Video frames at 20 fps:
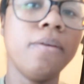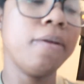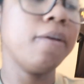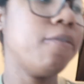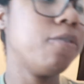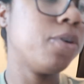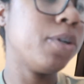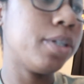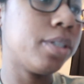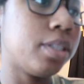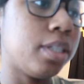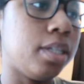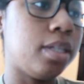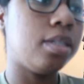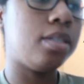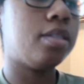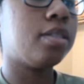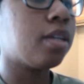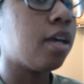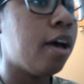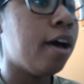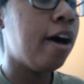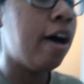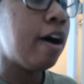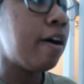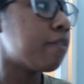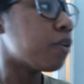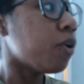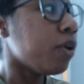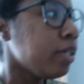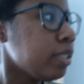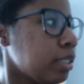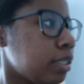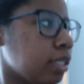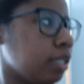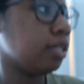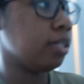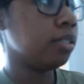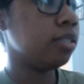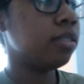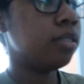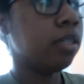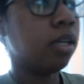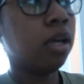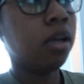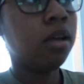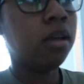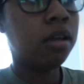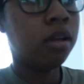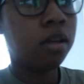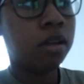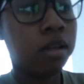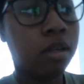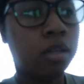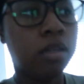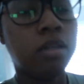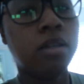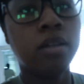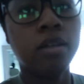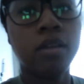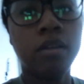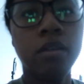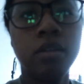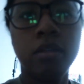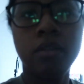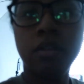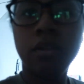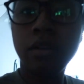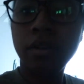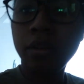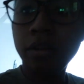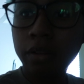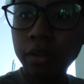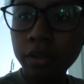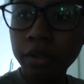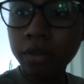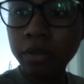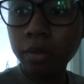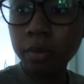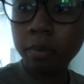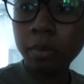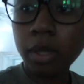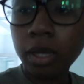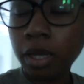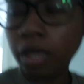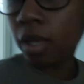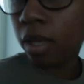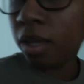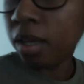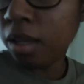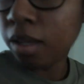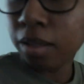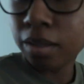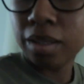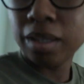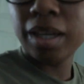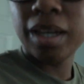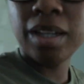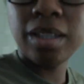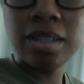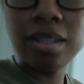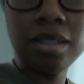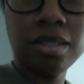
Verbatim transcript: Of course it is. Of course it is. Um, they have